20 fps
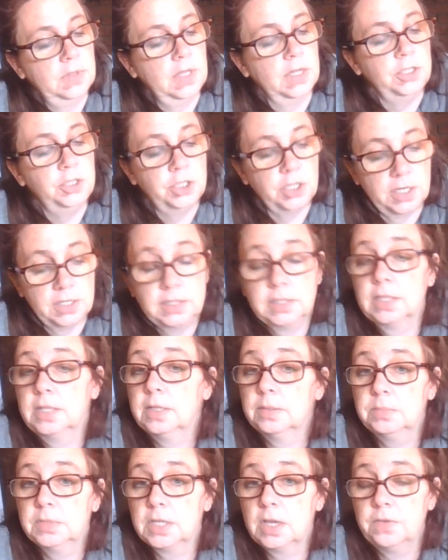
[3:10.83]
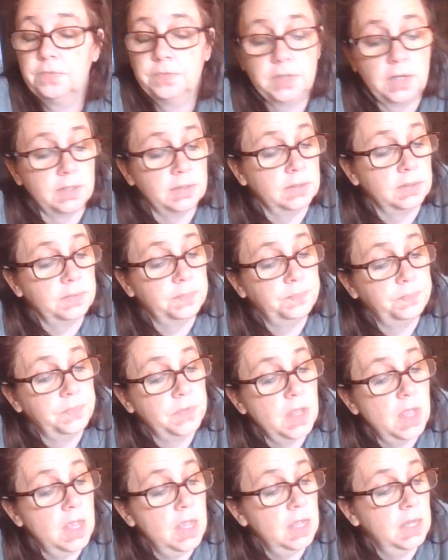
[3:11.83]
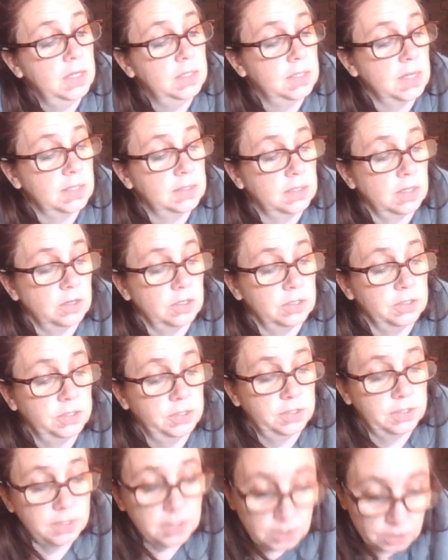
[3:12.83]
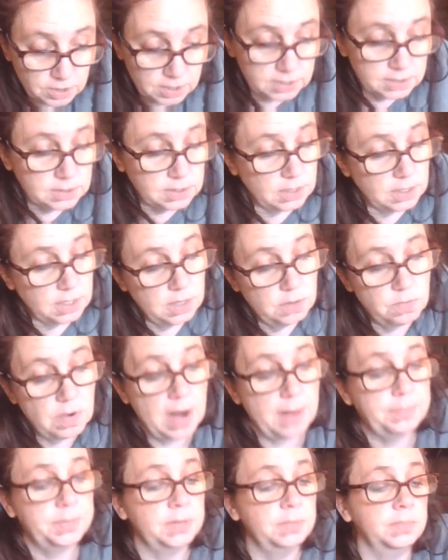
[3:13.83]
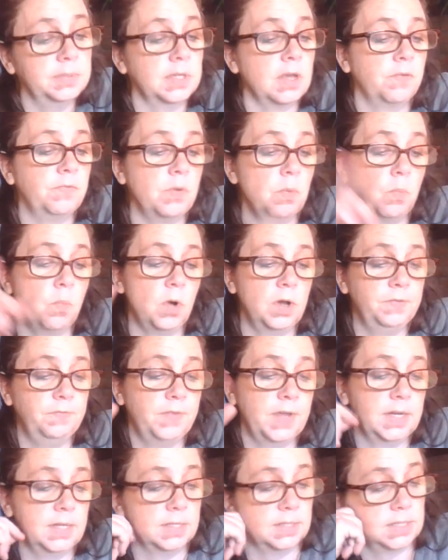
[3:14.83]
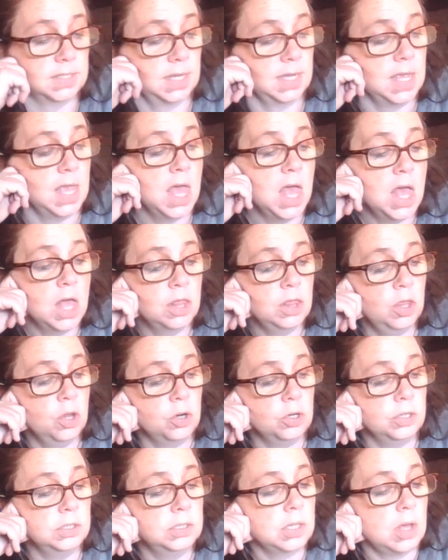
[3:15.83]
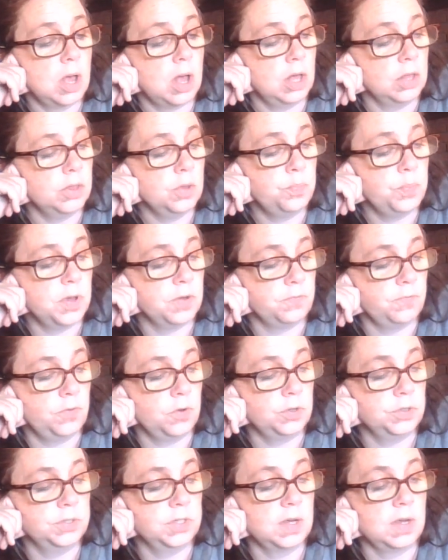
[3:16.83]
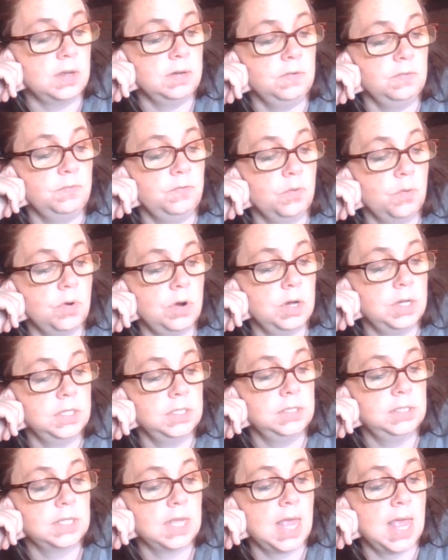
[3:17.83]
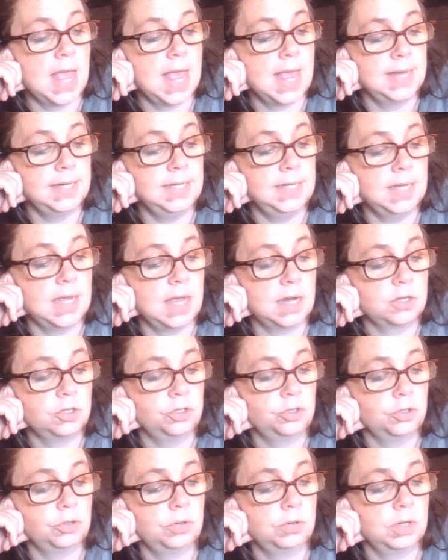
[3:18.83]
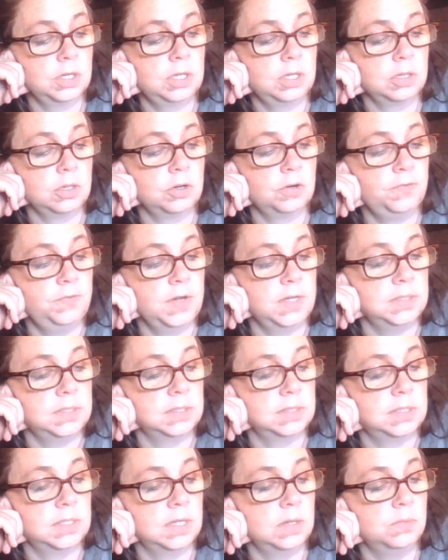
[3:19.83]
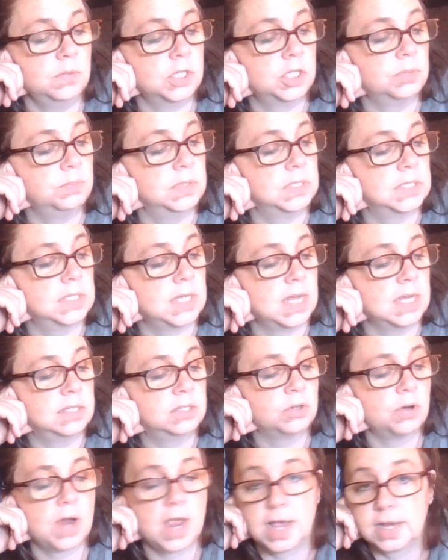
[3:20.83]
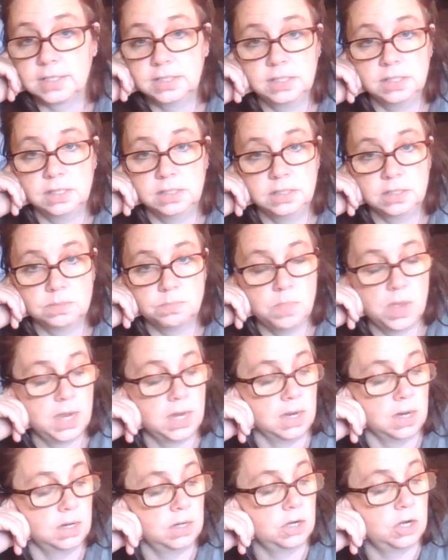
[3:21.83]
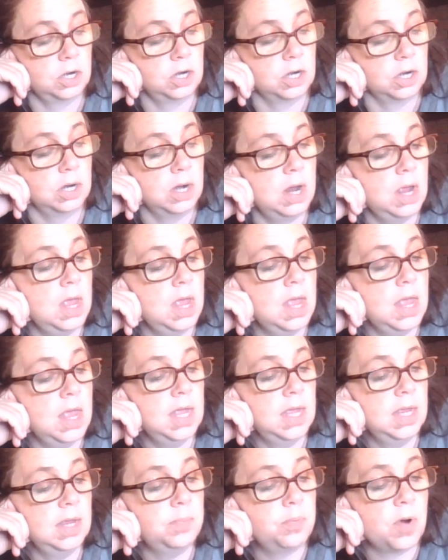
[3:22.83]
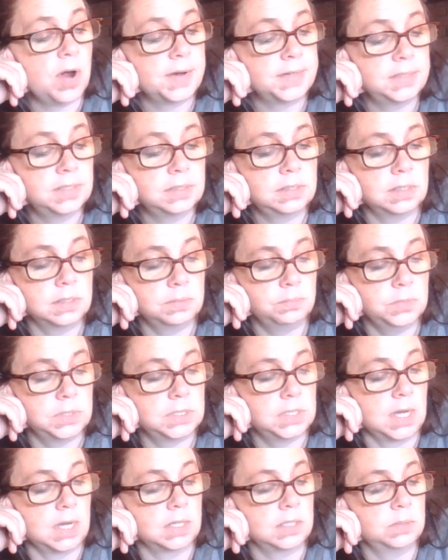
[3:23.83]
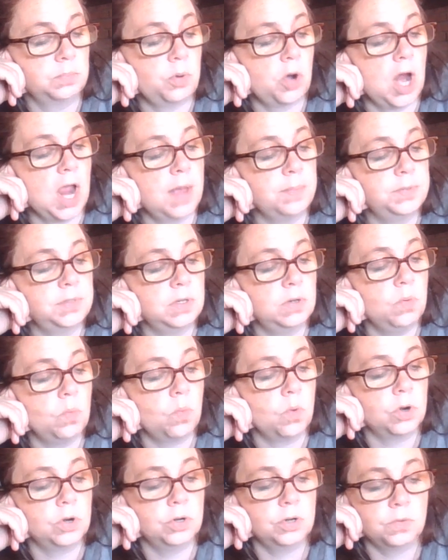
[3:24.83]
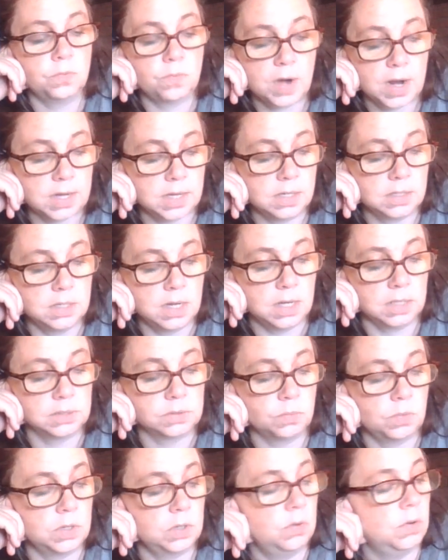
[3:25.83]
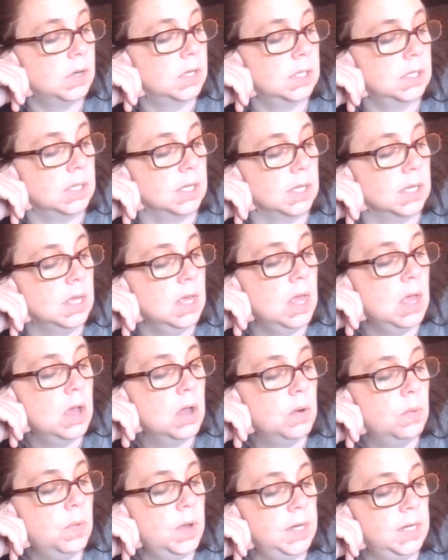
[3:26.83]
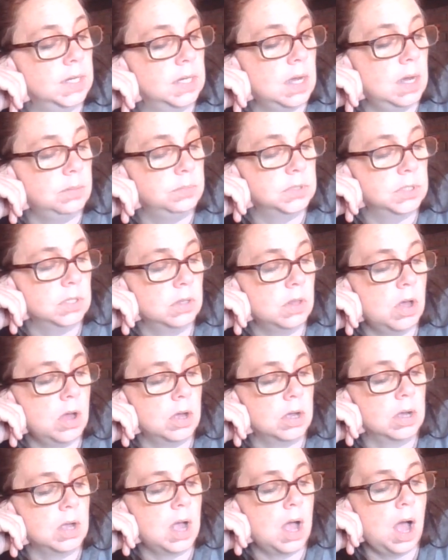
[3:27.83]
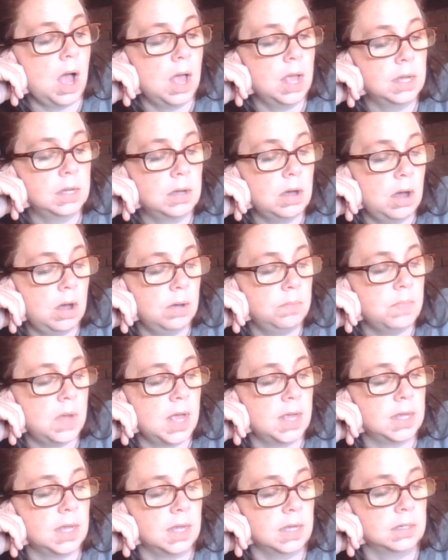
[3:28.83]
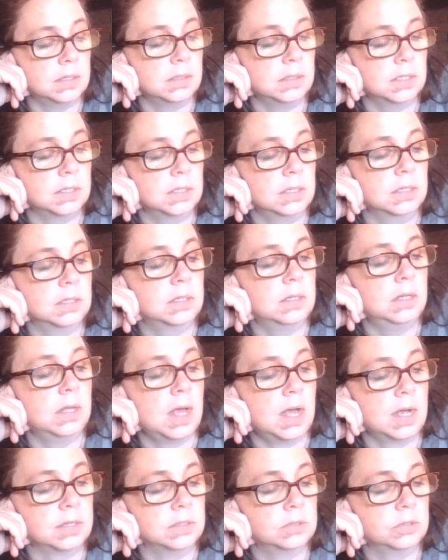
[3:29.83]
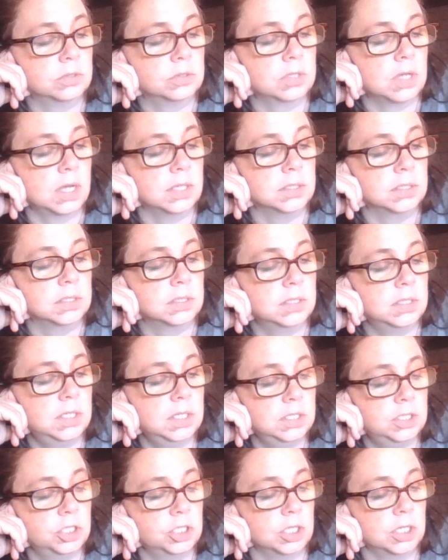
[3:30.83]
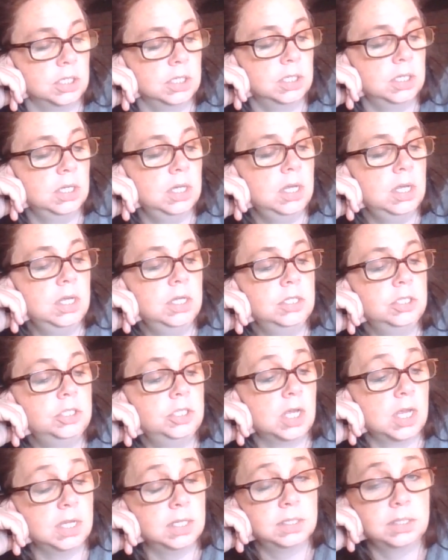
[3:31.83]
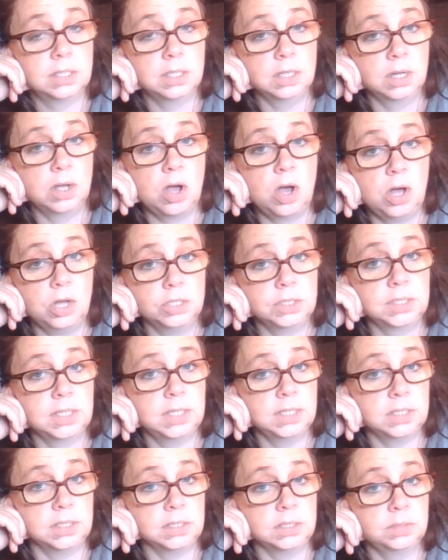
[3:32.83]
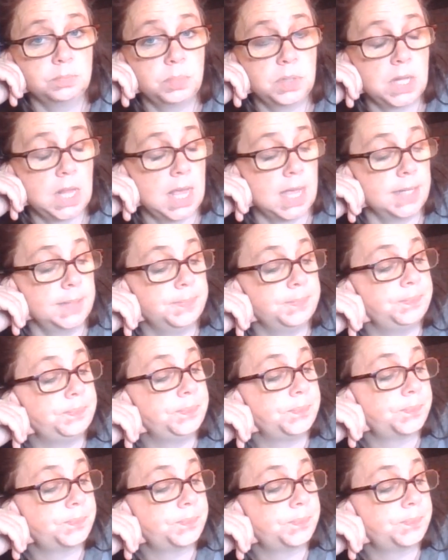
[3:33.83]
than Jason himself does. He takes error seriously. He wraps himself in one fantasy, learns all the pitfalls, and avoids any extracurricular fantasy in which mistakes or accidents might occur. He practices mistakes, perhaps in order to recognize one quickly when it comes along. I call my analytical exercises teaching. Jason calls his play.